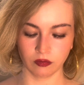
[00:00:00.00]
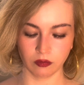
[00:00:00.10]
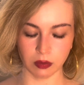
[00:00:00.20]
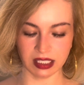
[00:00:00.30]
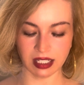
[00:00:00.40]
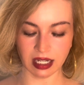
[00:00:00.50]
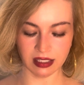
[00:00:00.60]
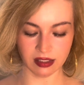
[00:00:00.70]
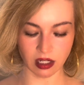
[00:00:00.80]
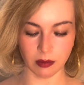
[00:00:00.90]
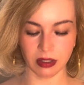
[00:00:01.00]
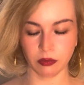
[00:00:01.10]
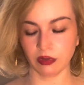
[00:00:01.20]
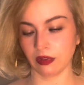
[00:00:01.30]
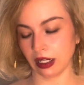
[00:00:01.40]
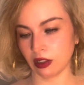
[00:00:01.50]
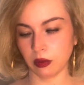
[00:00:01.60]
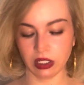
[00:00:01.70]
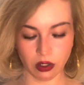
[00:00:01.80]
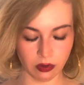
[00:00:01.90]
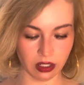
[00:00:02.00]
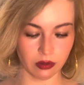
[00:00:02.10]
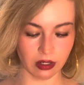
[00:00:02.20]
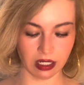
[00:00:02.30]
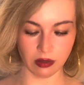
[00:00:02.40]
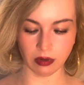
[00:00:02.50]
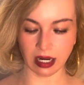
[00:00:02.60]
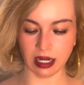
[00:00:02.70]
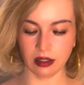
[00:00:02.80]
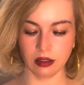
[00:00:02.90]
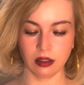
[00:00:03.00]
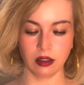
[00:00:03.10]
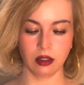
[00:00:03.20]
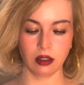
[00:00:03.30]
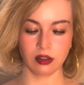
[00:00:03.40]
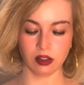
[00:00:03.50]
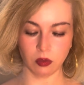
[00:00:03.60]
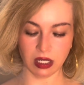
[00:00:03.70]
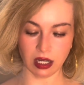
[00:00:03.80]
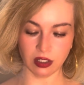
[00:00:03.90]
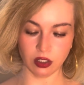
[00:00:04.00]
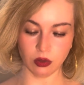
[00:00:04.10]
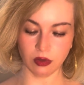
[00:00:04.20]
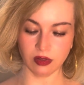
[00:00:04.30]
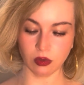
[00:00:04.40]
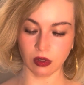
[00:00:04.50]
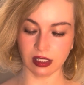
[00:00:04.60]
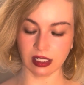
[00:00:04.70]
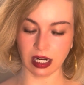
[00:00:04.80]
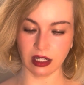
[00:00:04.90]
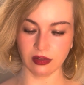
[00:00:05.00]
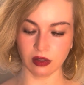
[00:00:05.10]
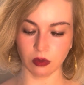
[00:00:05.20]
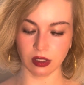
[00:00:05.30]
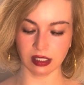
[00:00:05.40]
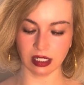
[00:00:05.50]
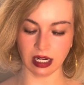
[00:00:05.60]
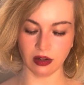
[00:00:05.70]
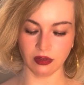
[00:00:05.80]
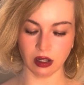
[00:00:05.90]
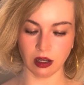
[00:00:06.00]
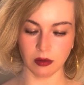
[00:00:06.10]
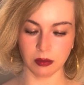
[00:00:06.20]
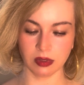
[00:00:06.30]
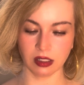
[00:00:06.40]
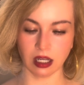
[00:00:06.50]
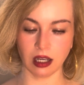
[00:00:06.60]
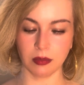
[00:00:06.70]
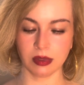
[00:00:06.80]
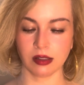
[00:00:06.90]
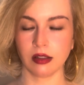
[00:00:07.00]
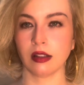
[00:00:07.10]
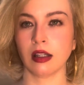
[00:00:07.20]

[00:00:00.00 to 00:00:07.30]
Besides stop and reflect, we know that already, right? So we got Two of Swords, Nine of Swords, Nine of Cups.